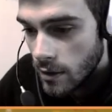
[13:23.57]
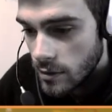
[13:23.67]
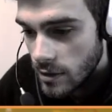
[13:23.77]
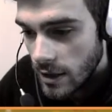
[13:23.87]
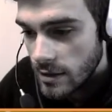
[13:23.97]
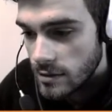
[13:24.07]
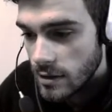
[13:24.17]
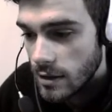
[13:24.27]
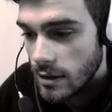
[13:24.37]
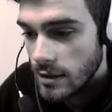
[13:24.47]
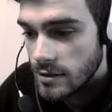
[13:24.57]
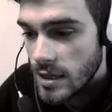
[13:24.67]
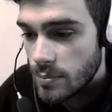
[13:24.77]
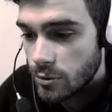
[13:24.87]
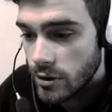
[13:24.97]
So let's
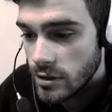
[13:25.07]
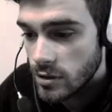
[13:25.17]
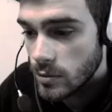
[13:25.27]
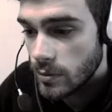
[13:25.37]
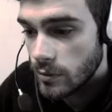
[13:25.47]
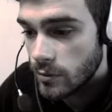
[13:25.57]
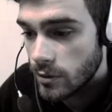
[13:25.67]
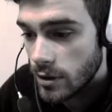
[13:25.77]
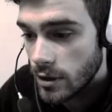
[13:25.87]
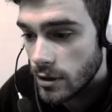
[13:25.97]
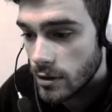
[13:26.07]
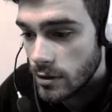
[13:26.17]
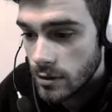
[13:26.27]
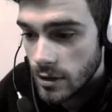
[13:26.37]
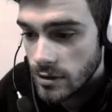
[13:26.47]
keep our eyes open for
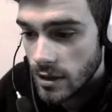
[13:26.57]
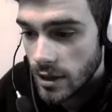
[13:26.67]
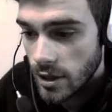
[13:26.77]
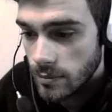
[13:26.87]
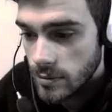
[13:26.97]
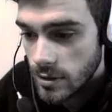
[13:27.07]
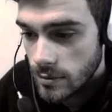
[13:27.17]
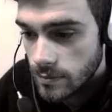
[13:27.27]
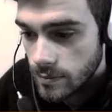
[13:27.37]
nice items.